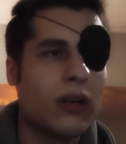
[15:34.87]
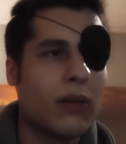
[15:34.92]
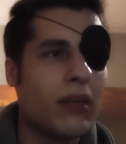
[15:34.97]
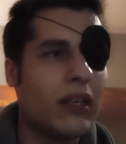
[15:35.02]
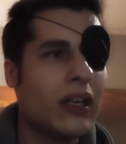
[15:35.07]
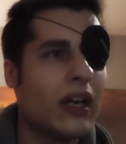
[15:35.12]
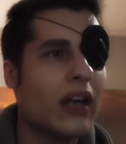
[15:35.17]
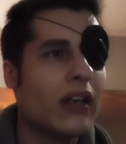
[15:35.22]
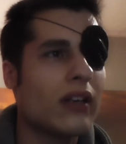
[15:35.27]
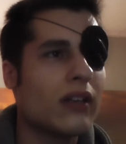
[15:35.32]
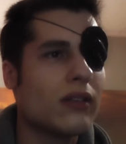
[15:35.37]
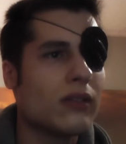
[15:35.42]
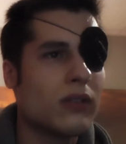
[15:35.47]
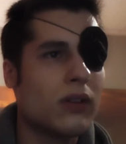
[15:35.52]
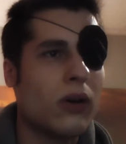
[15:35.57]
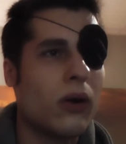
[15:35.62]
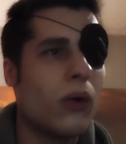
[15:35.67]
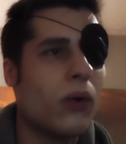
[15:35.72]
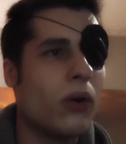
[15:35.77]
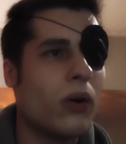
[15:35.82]
I mean, not
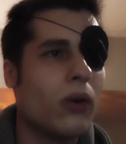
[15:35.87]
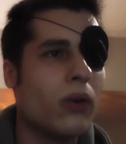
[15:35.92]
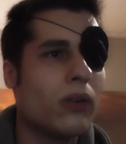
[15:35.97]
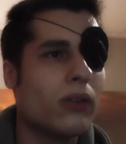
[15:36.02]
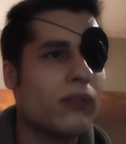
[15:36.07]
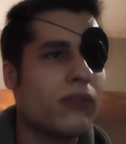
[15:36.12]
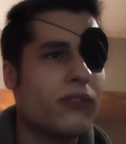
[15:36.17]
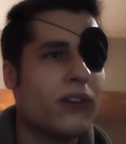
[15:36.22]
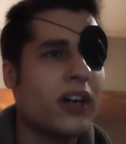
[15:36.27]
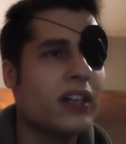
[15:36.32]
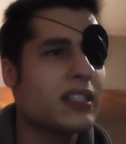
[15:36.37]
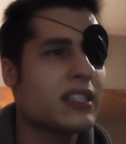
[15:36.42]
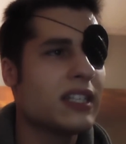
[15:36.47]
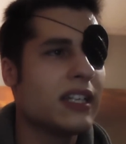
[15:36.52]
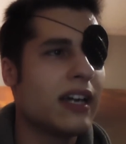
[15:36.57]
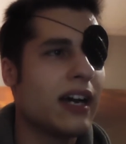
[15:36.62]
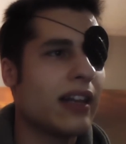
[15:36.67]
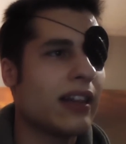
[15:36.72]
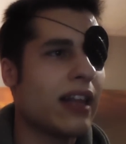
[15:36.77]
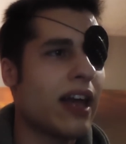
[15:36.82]
all, all
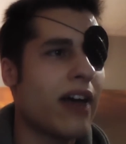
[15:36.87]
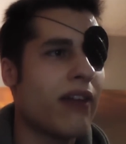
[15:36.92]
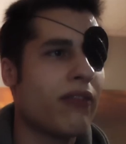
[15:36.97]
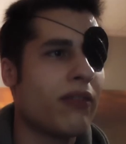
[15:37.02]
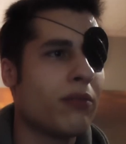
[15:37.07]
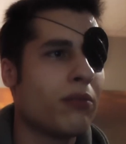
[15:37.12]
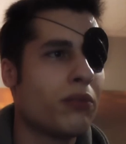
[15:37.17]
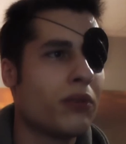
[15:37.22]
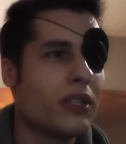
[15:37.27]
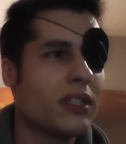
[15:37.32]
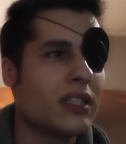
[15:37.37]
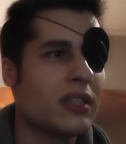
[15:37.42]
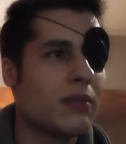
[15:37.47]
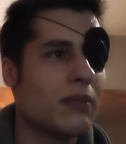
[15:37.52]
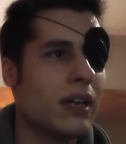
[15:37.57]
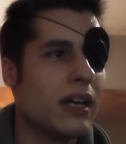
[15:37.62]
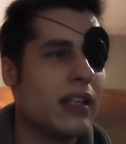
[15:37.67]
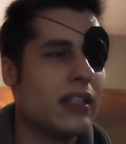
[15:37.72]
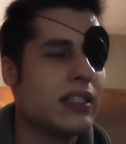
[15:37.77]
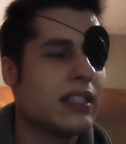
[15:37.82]
Foxy got life
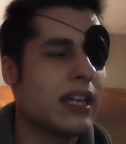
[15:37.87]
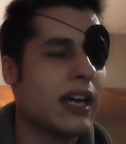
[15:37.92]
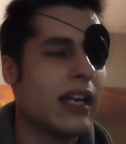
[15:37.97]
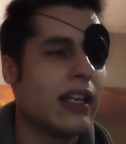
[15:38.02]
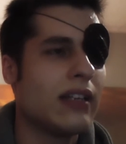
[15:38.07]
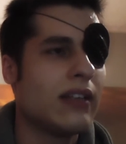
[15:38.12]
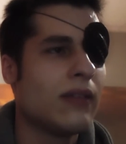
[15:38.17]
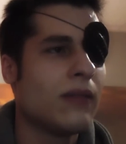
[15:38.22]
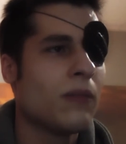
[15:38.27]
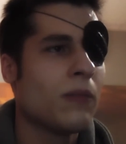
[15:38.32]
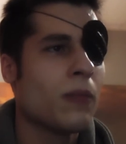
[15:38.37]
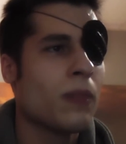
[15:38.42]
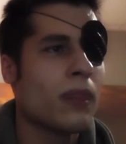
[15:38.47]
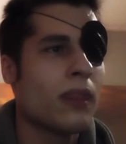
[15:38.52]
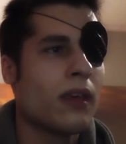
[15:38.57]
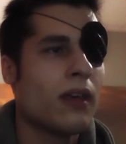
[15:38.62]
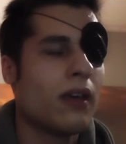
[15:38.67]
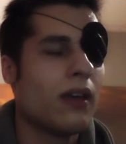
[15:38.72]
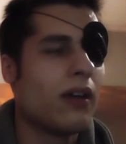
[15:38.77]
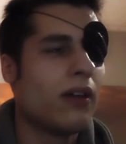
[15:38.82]
imprisonment and
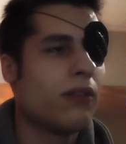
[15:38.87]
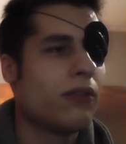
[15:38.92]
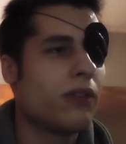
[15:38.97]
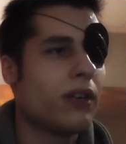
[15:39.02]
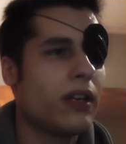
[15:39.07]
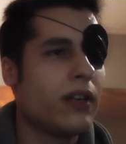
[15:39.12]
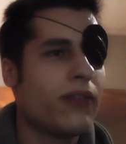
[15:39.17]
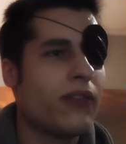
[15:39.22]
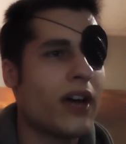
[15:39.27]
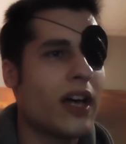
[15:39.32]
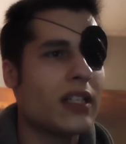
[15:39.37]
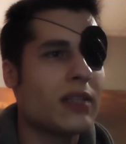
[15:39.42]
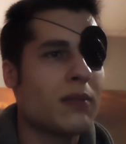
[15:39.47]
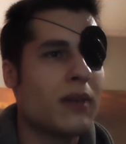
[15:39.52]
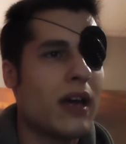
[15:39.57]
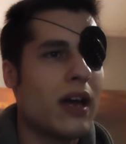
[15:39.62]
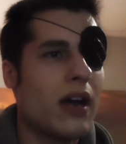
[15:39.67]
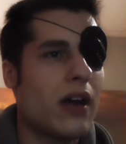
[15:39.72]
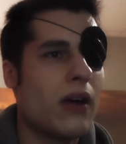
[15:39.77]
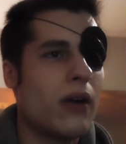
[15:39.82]
Freddy
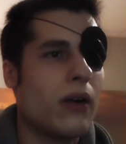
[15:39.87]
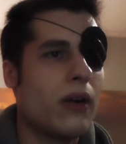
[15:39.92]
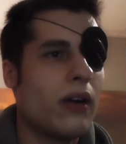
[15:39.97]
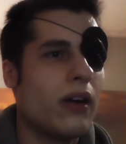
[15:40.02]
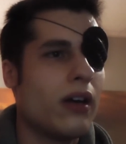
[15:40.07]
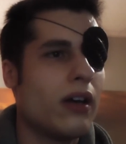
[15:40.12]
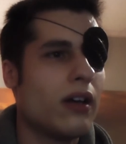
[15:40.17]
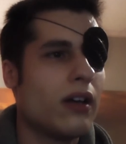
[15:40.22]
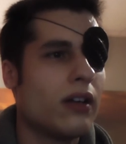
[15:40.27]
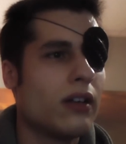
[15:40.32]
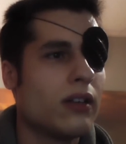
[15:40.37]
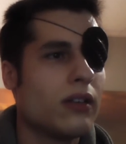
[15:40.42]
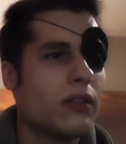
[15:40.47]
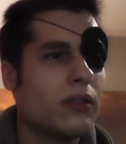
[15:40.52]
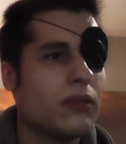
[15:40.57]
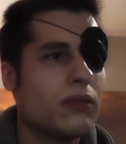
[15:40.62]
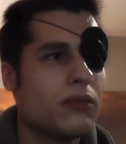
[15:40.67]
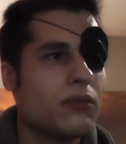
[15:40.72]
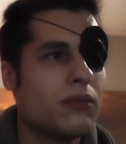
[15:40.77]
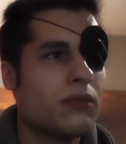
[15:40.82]
Fazbear,
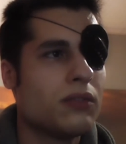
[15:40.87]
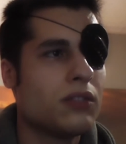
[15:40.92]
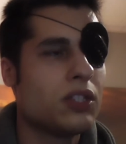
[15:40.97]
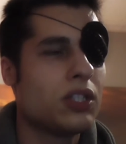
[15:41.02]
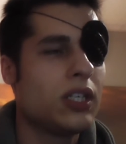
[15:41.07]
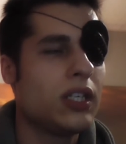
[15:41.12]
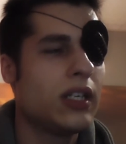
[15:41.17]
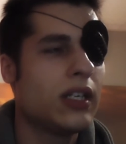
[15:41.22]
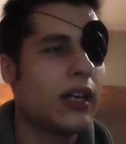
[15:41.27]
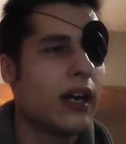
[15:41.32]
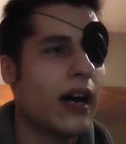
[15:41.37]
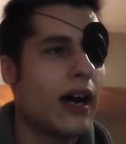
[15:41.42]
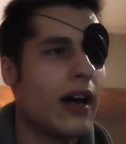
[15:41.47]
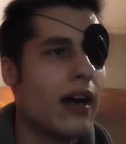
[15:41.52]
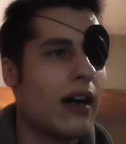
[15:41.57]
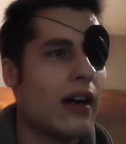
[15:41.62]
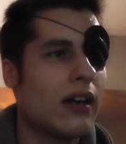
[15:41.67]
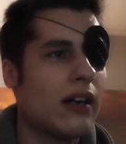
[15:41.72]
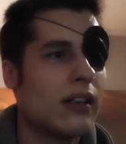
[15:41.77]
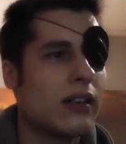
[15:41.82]

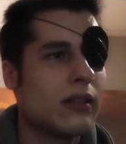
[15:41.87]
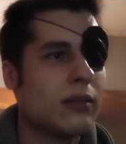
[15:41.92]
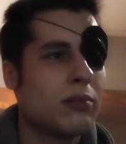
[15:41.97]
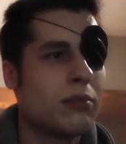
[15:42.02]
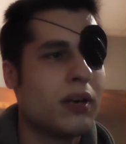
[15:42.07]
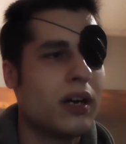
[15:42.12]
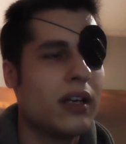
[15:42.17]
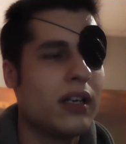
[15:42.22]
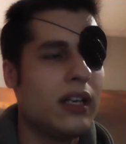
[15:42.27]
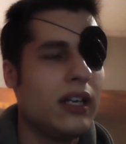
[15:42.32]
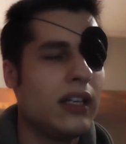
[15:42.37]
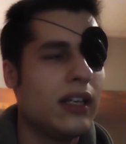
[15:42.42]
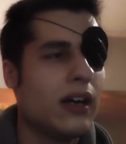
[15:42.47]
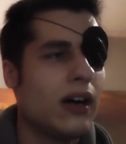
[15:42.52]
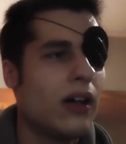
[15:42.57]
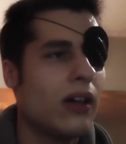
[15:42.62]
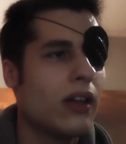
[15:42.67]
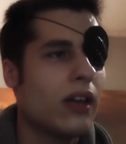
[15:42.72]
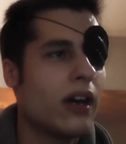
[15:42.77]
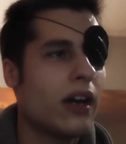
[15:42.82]
Chica, Bunny,
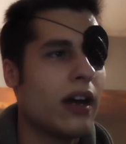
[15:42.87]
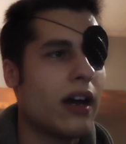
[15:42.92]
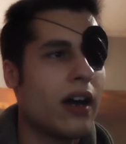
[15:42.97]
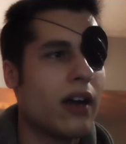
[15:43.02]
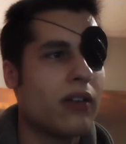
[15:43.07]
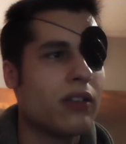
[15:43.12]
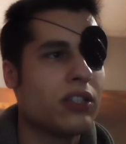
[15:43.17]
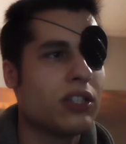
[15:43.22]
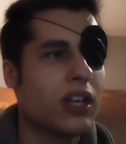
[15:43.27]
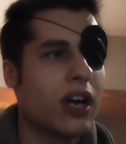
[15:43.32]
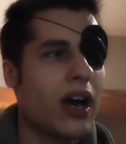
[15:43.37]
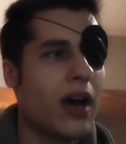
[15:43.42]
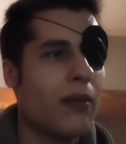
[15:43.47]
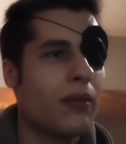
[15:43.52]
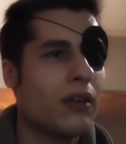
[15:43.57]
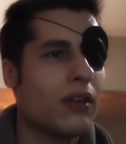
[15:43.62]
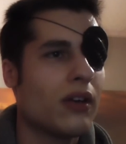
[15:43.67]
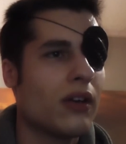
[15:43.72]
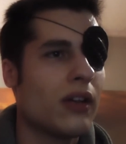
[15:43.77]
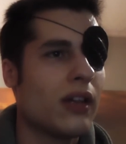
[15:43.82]
they all got out of
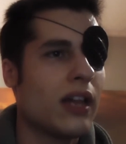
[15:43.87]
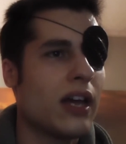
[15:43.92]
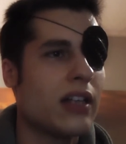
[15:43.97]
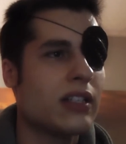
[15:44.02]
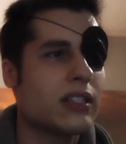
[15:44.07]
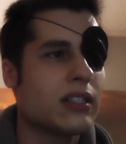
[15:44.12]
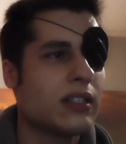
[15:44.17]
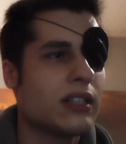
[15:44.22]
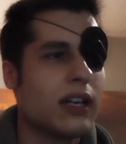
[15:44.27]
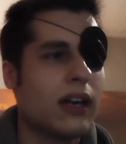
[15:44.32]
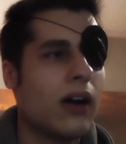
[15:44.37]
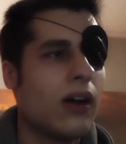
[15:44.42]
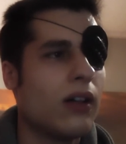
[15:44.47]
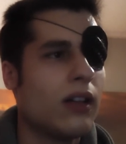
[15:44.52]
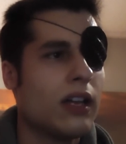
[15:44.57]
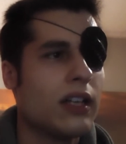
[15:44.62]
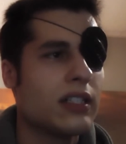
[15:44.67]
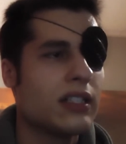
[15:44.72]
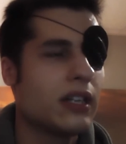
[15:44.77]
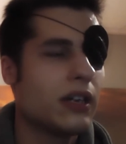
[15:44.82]
job. You know, they lost they
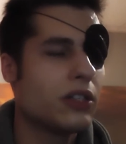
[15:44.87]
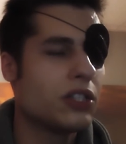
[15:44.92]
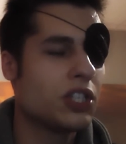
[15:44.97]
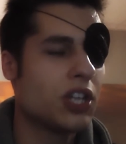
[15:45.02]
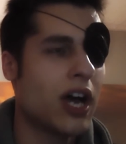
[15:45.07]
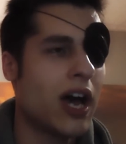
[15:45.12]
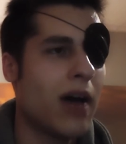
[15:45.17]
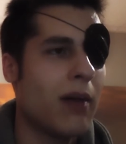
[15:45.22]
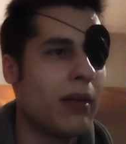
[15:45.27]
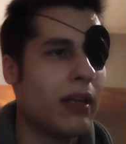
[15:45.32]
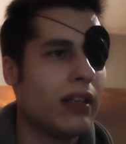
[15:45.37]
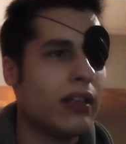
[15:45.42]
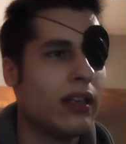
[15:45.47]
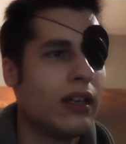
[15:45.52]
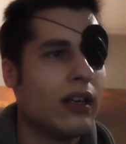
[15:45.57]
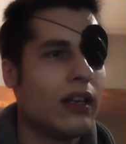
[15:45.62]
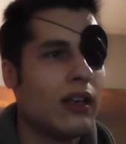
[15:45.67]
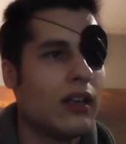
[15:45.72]
all lost their job and.